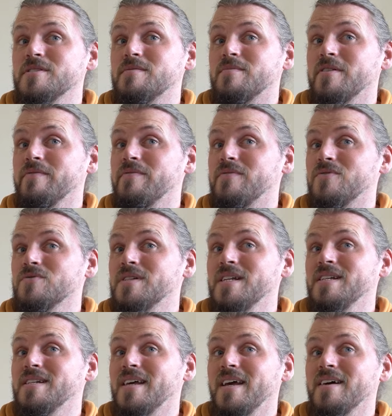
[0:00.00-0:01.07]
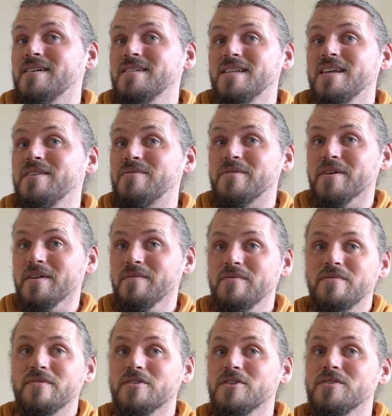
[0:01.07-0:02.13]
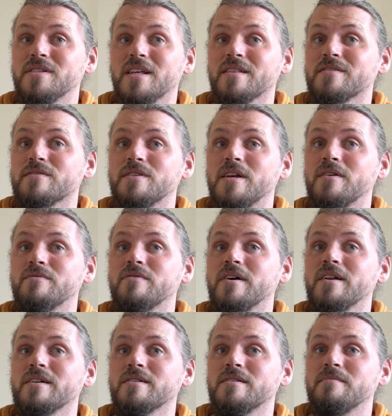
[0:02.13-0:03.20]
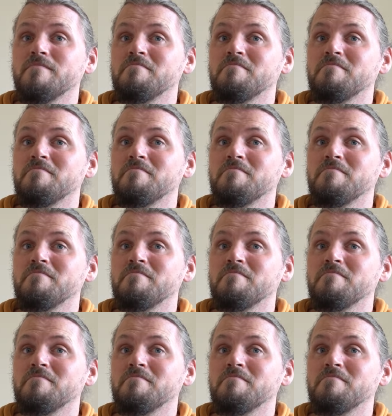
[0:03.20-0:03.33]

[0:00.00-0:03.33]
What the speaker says: up my 14-day itinerary for New Zealand South Island.